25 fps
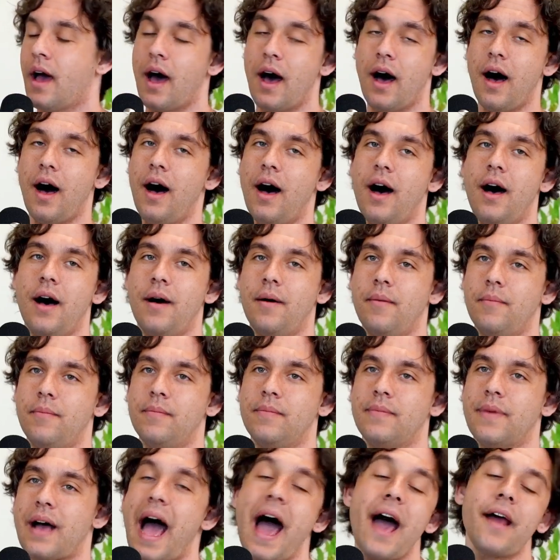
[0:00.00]

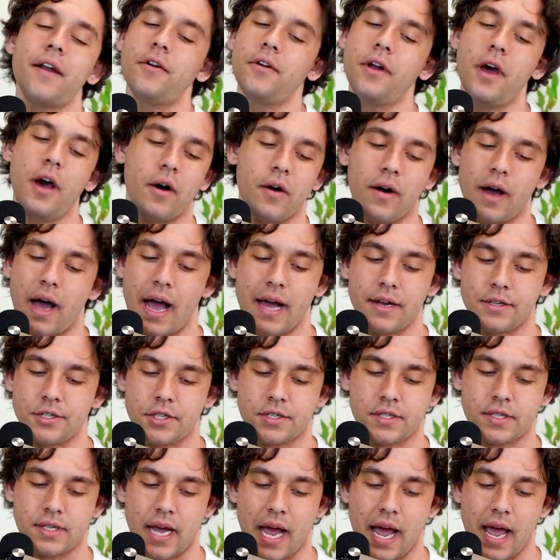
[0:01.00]
I don't know.
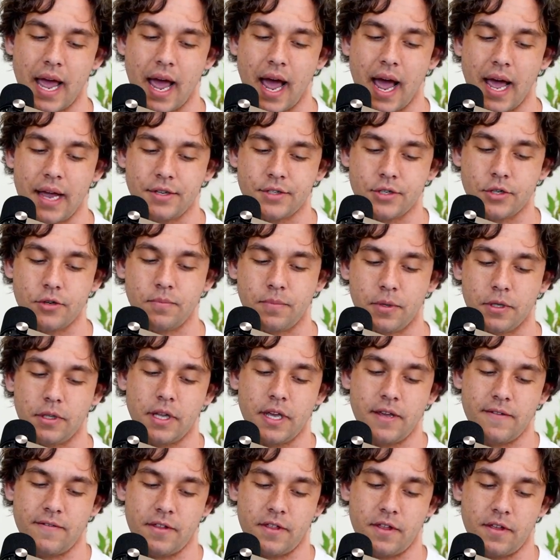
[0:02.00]
I do
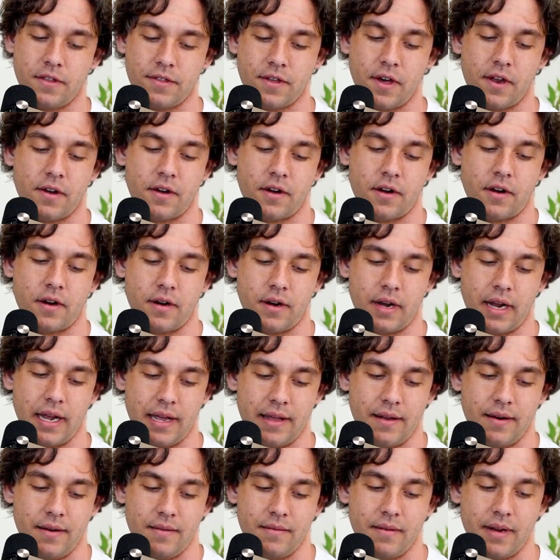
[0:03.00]
believe in the Thunder
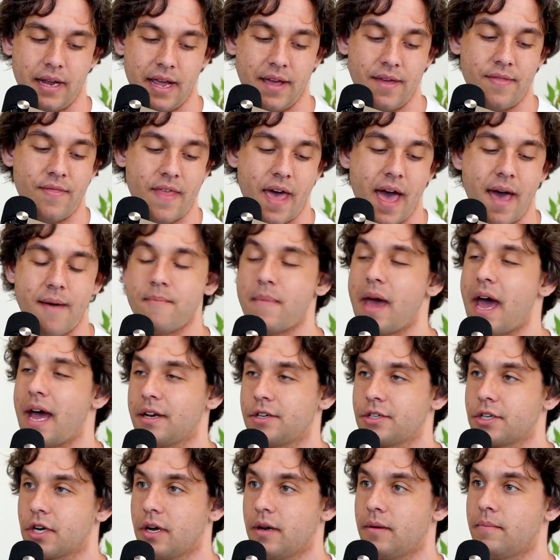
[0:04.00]
in that
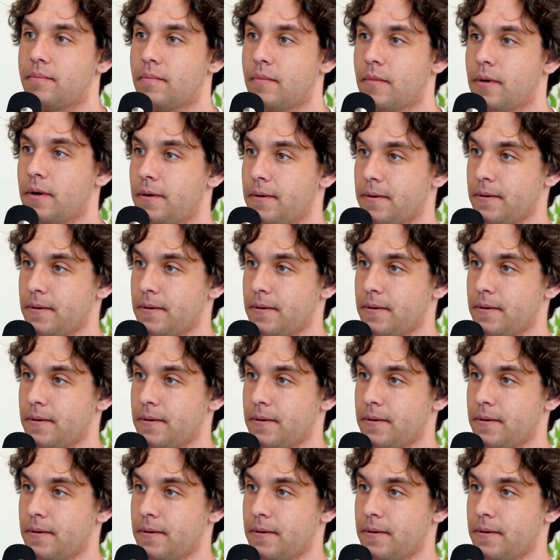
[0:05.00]
matchup.